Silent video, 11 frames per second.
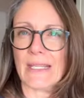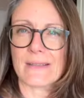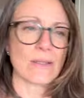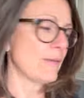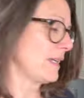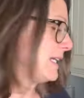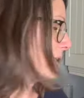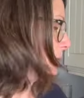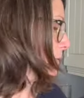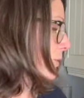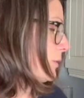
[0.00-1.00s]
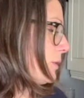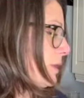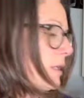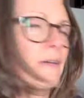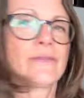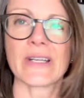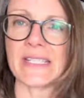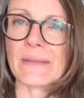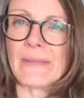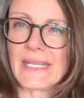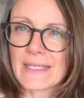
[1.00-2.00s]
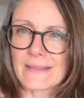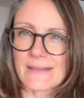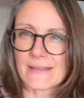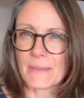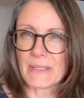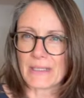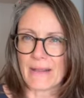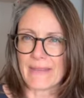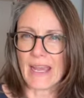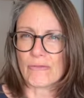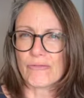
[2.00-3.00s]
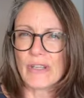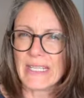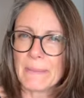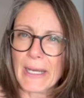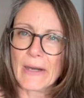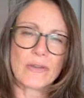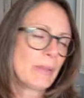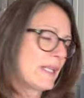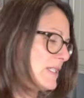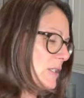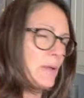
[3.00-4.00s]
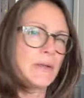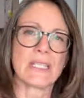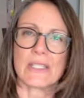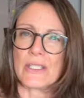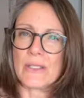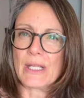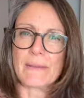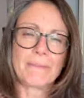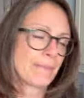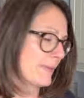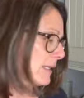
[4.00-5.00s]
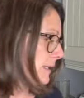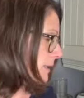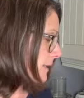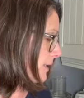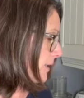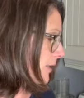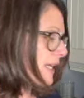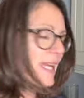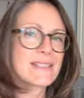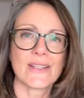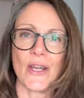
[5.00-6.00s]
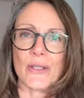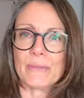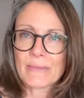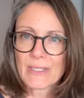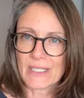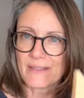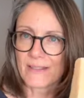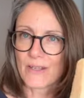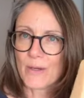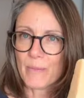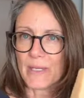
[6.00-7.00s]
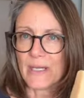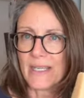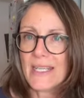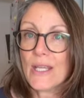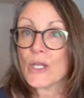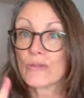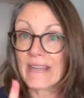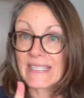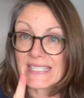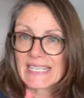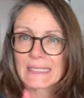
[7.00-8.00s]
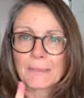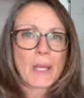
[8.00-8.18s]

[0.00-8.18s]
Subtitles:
sorry, or a Vitamix, something like that. A really powerful blender, you won't need to do that. Okay, so I'm going to start by grating my